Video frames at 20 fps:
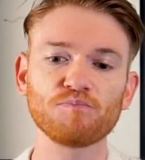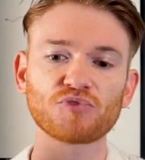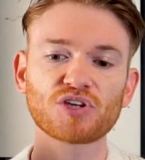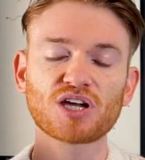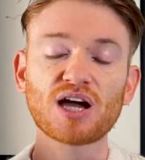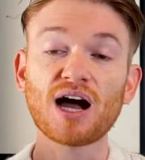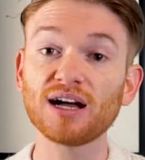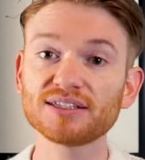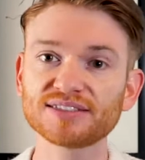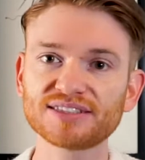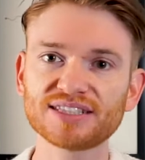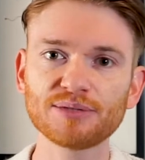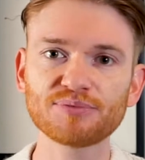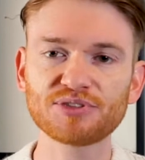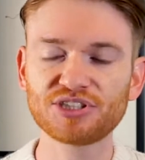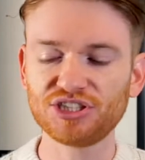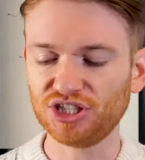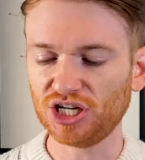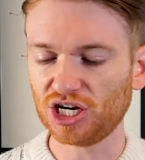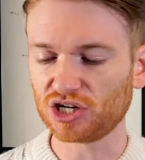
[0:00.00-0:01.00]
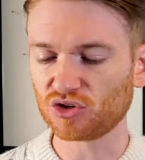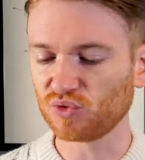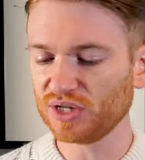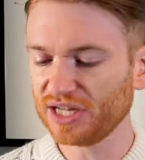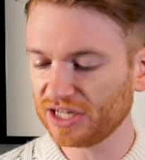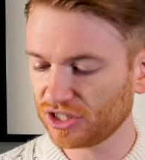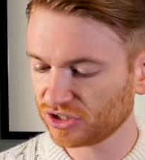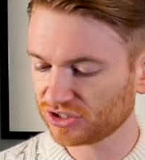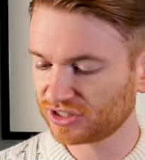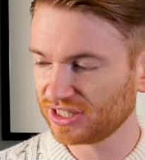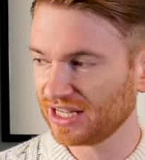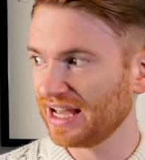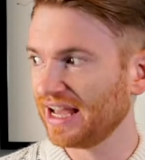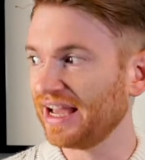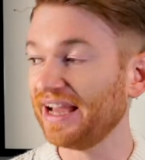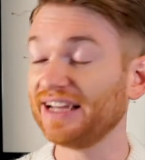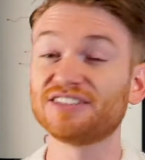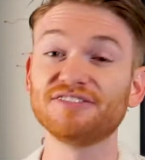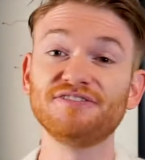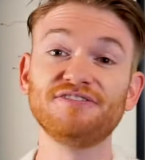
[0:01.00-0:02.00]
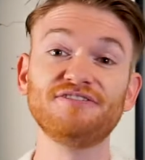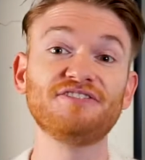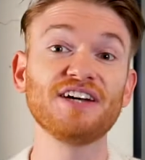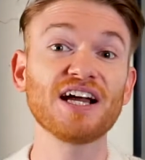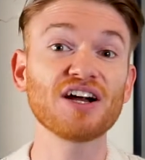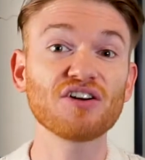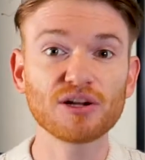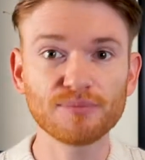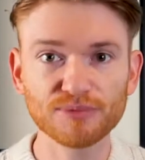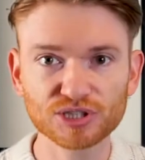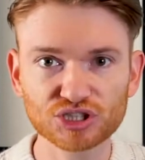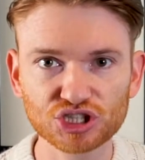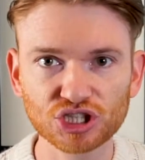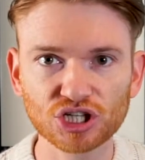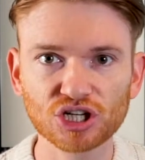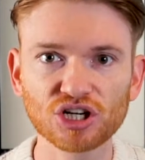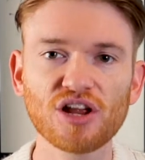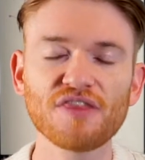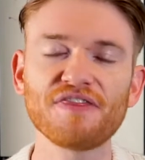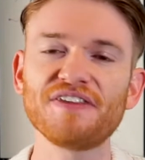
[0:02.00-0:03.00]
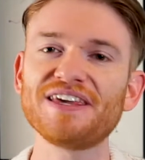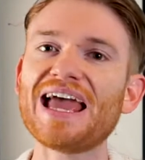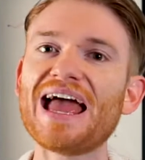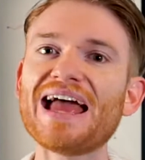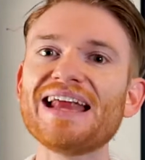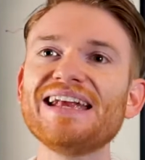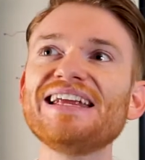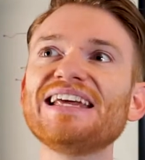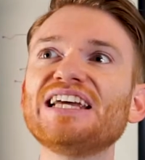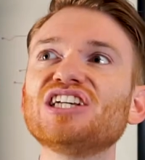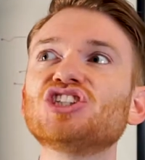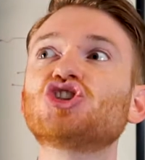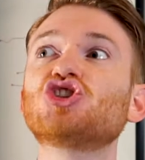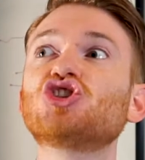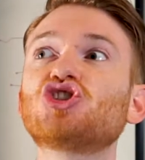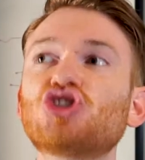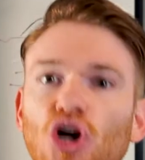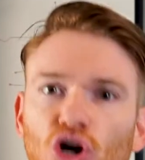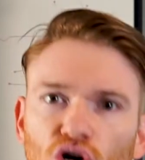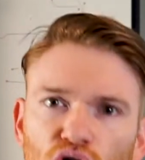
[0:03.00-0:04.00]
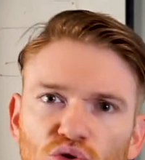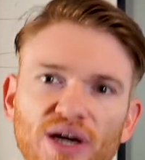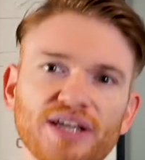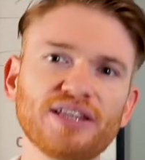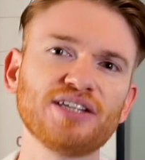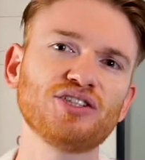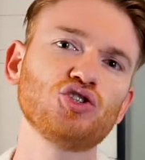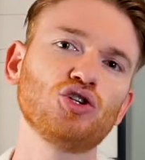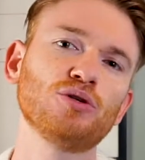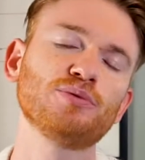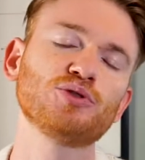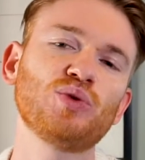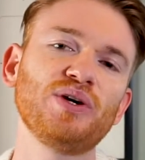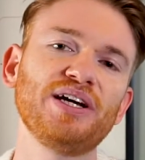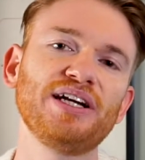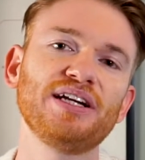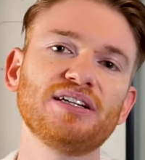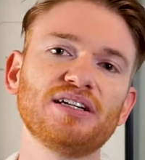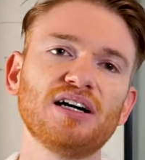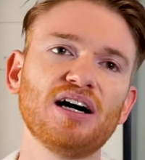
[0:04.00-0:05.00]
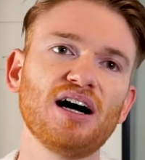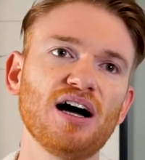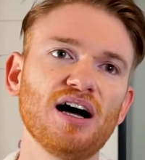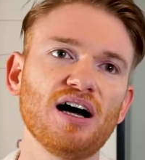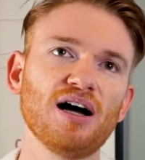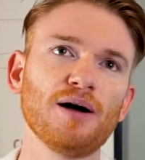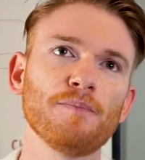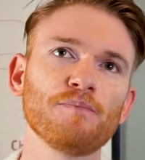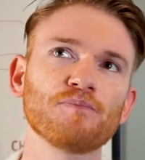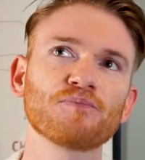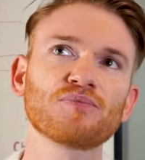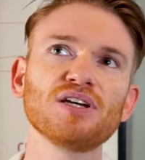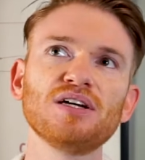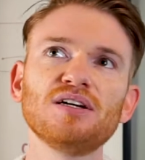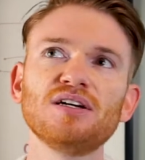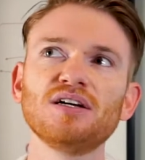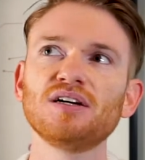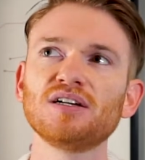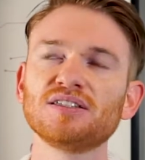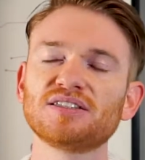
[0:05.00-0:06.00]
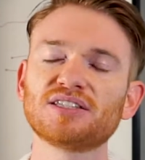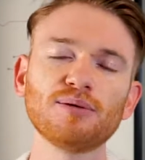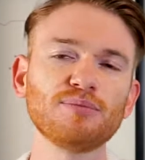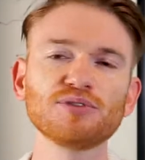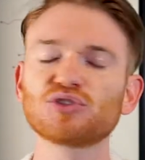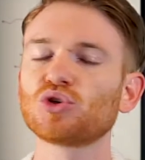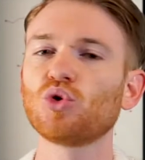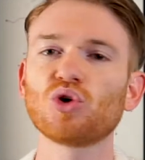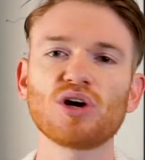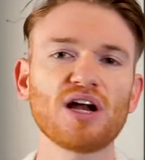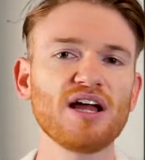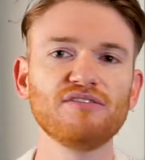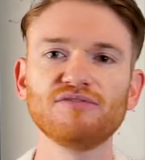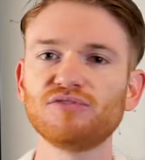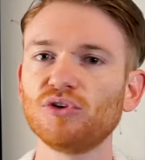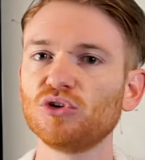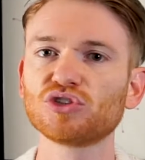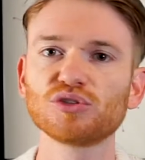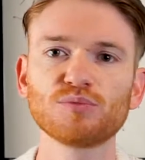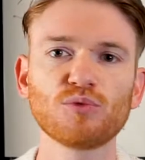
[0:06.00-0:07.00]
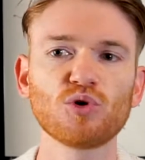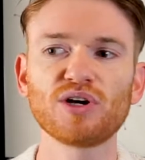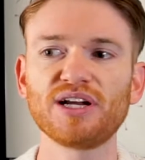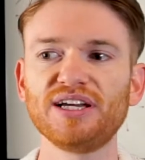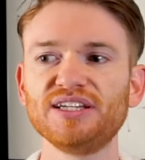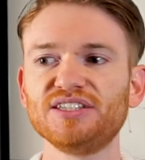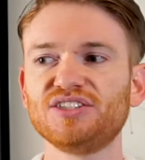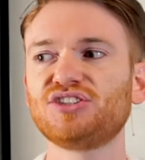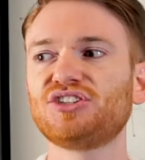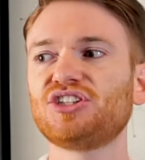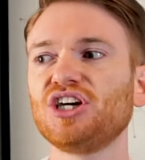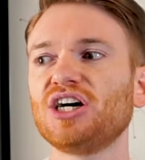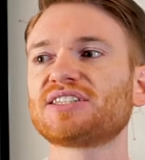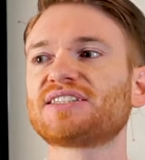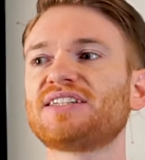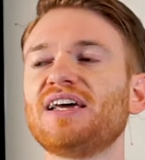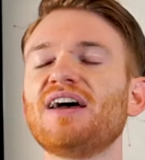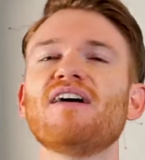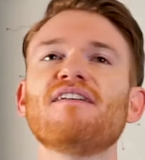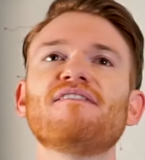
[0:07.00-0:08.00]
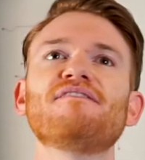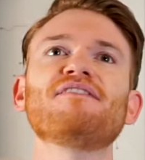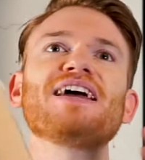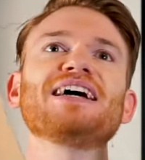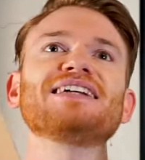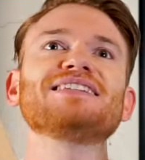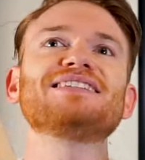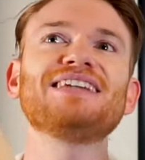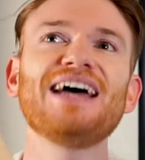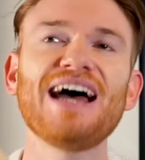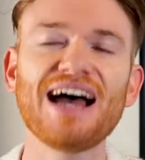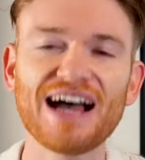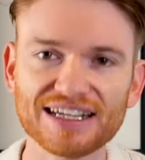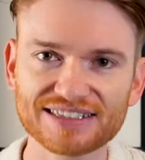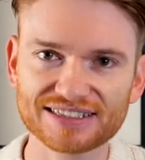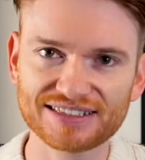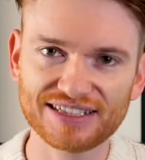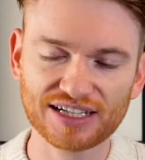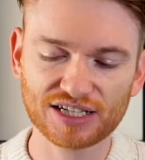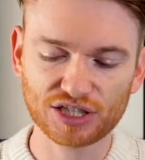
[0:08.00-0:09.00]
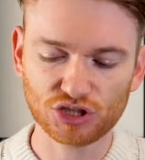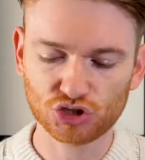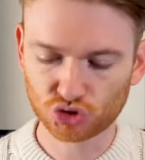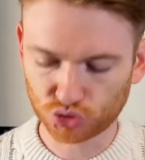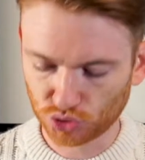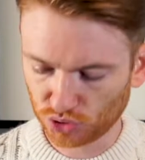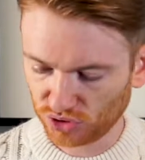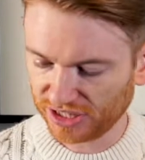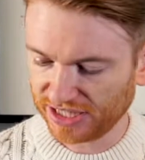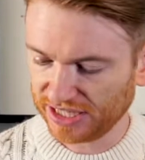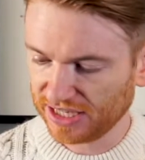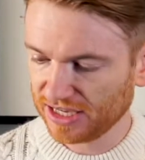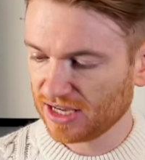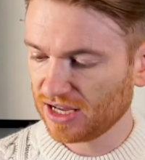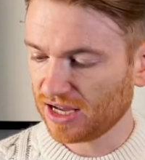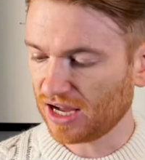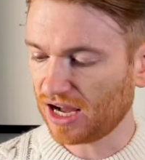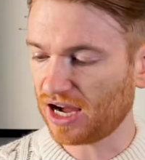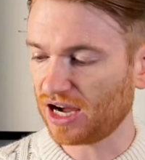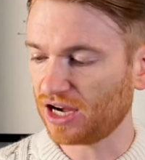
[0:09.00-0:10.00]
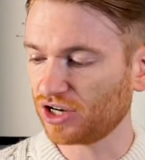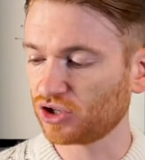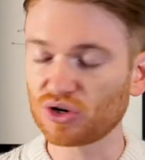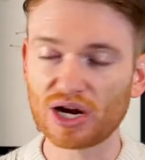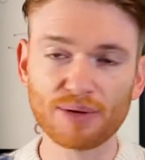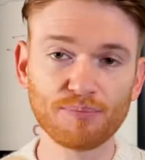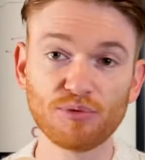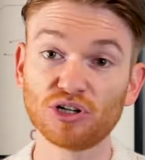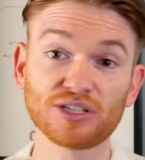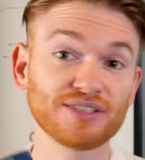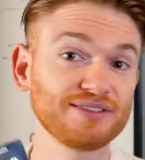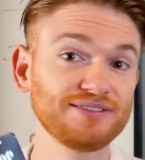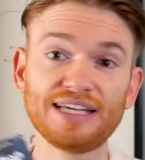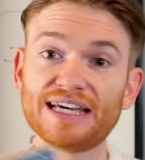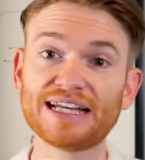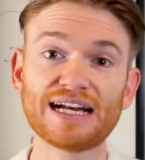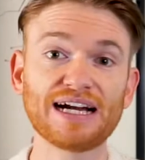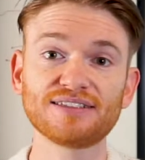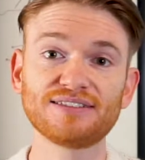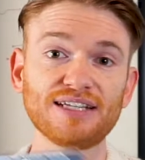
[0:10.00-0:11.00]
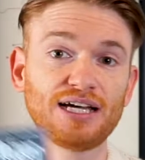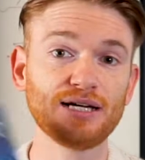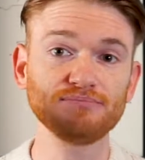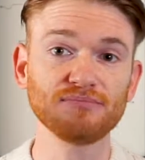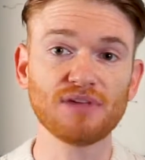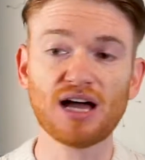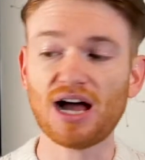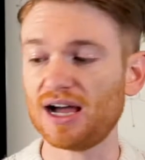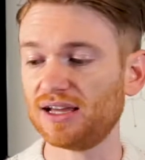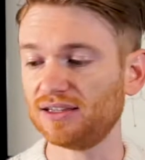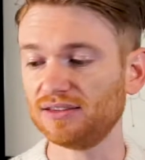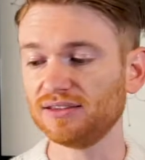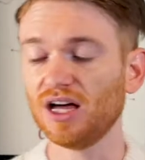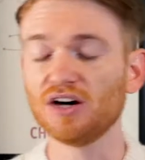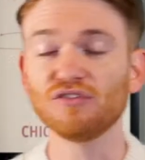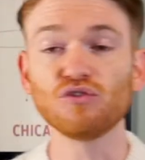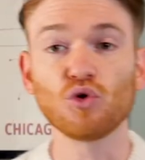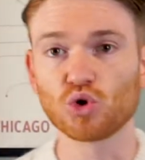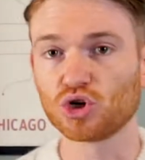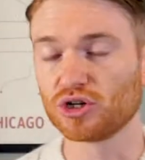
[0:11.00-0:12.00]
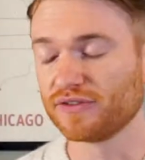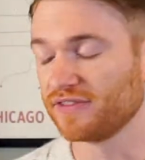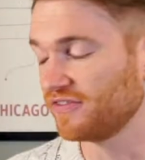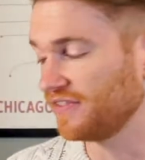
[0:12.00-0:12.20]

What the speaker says: concepts to young readers. It's very mature. The ending is so great. The duel between Dumbledore and Voldemort is just fantastic. Truly great book. 10 out of 10. I love Order of the